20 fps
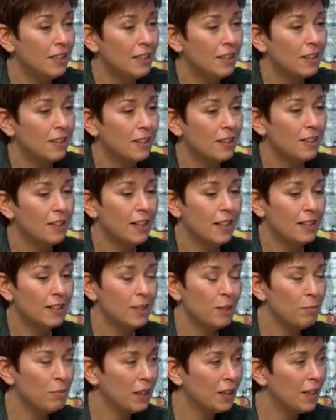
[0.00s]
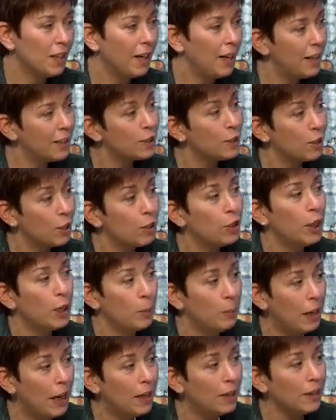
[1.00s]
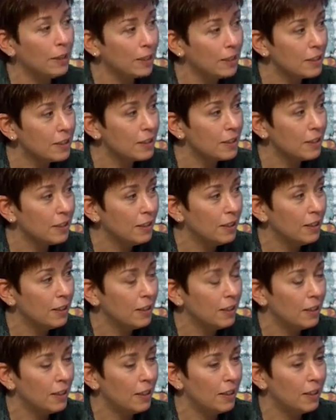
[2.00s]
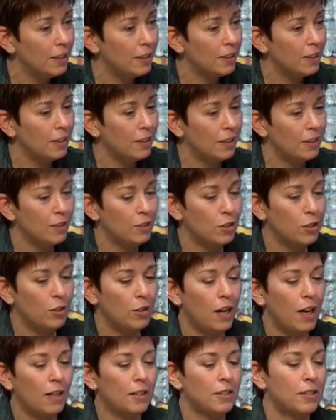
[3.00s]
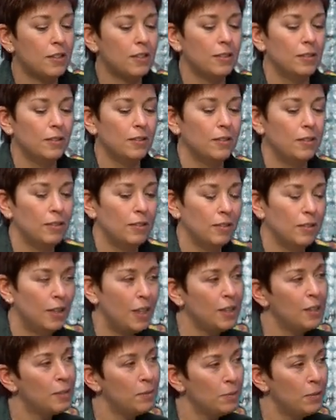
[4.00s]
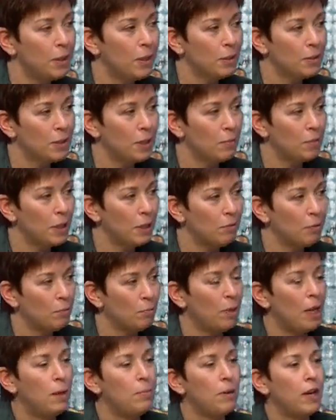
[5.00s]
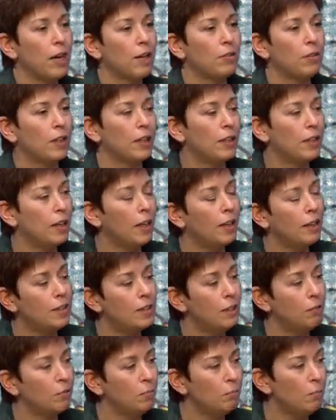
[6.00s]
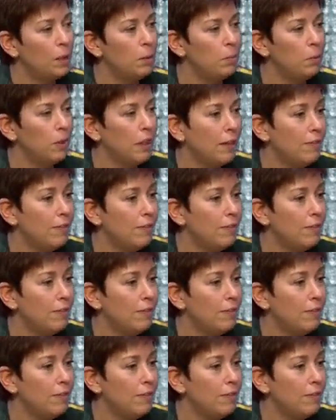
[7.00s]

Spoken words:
that's something that I had to learn how to balance. Mm-hmm. And so that's something from my background. And different people have